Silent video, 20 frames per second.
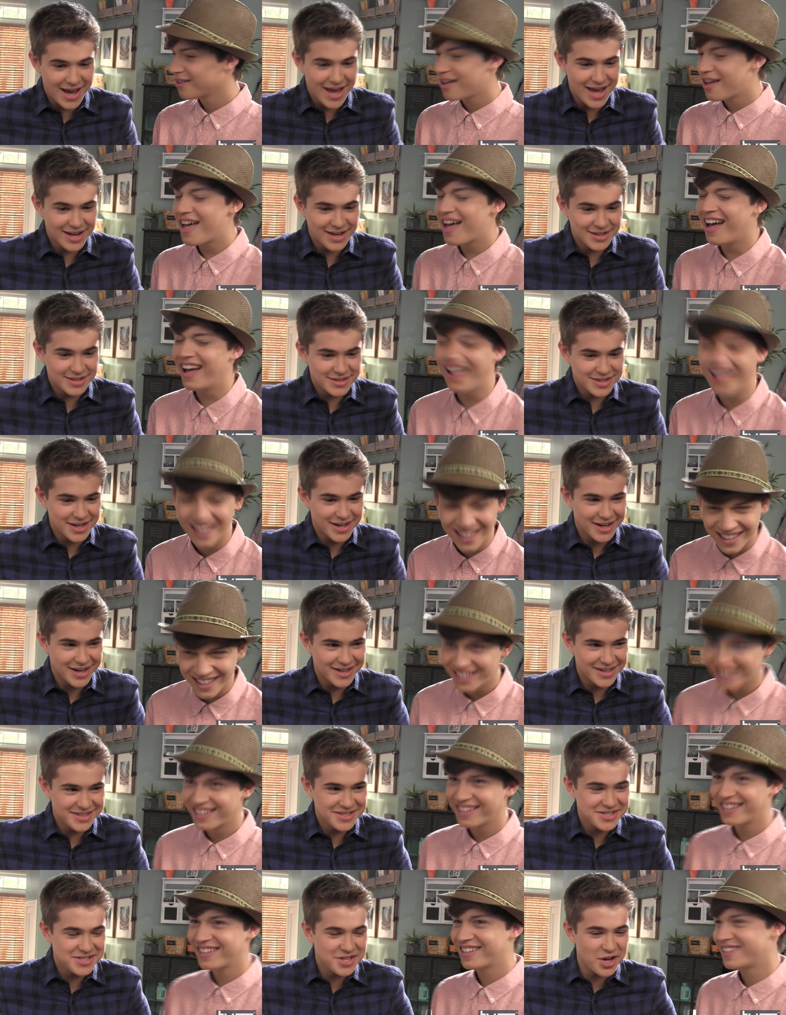Speaker 1: And
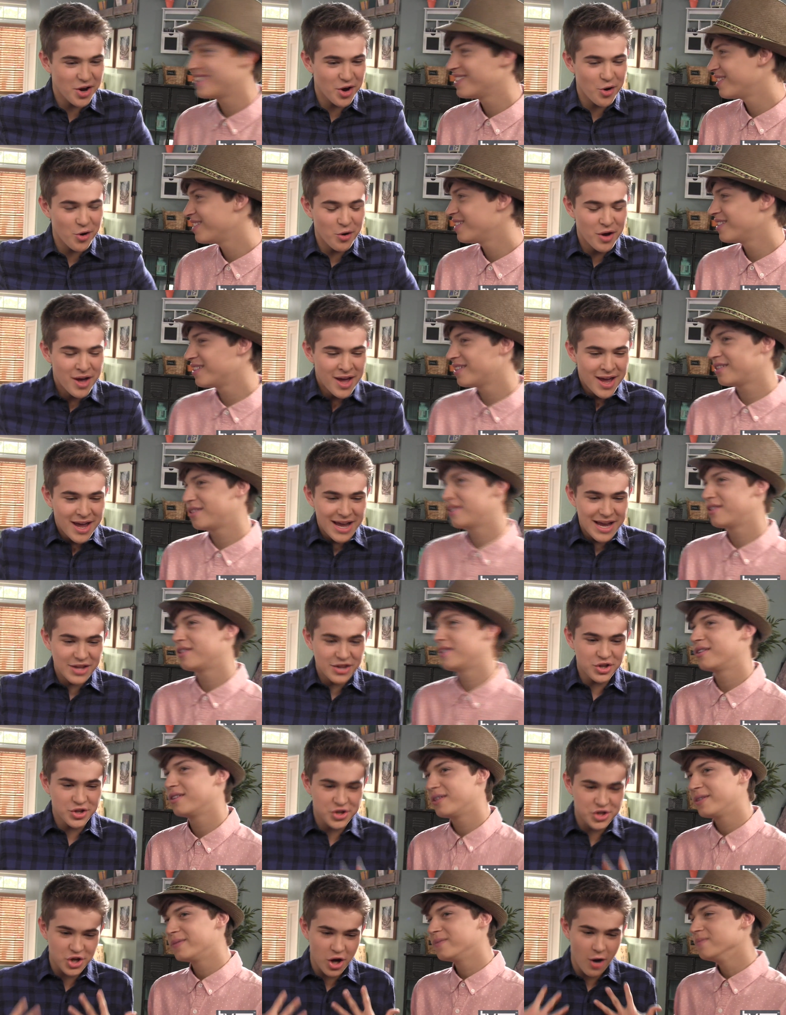uh, so in
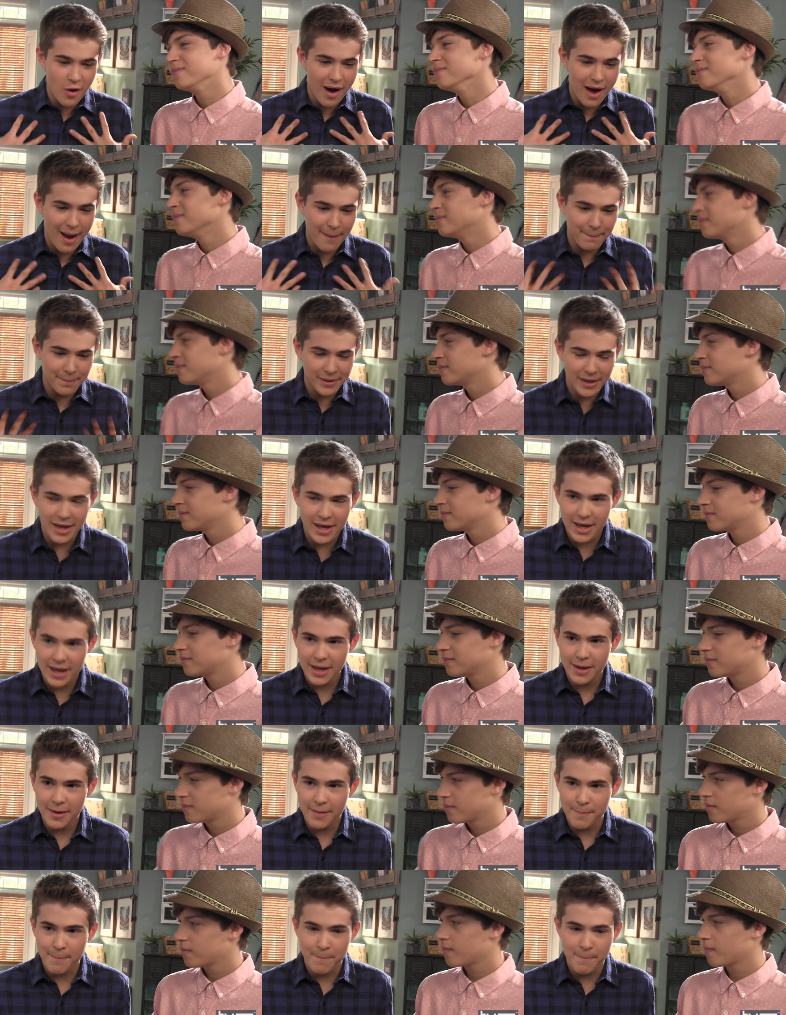the show, I
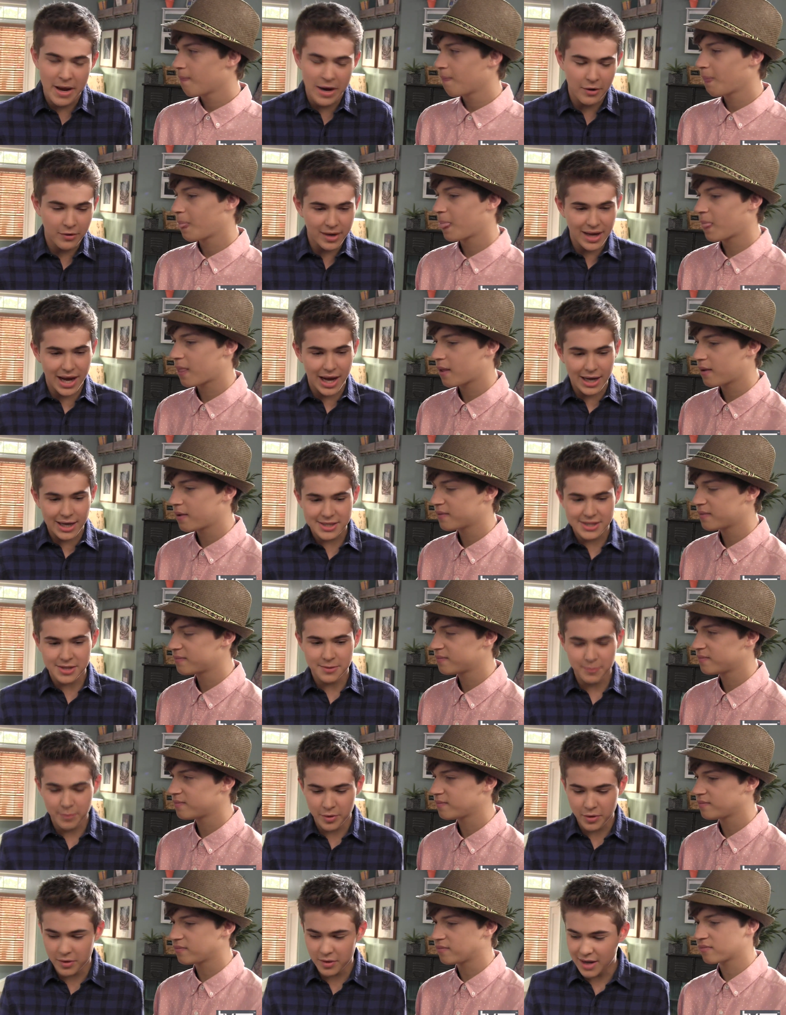play Barry
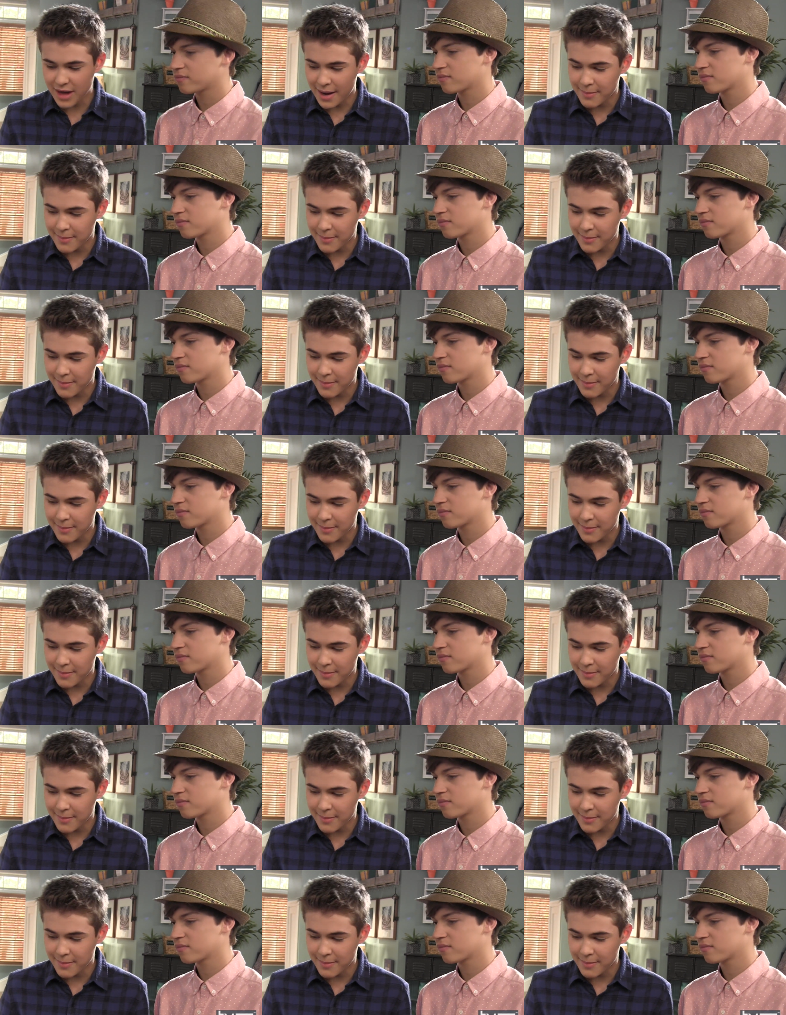Eisenberg.